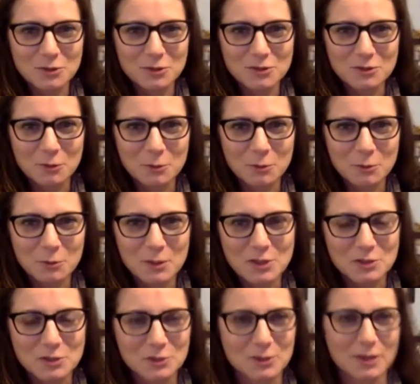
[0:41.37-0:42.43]
of all, we want to make
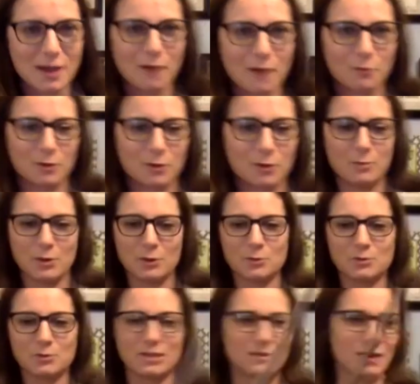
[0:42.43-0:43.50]
sure that our
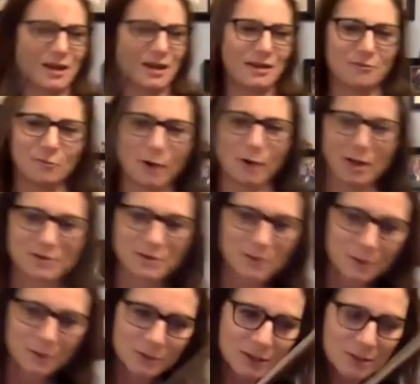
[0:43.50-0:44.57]
bows have rosin
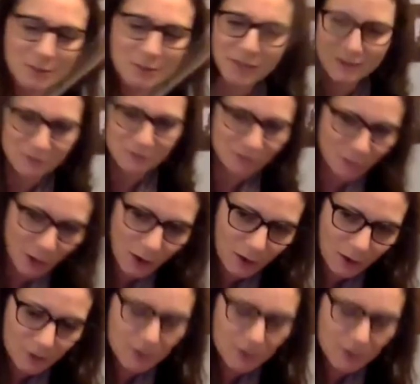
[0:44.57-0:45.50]
on them at the frog.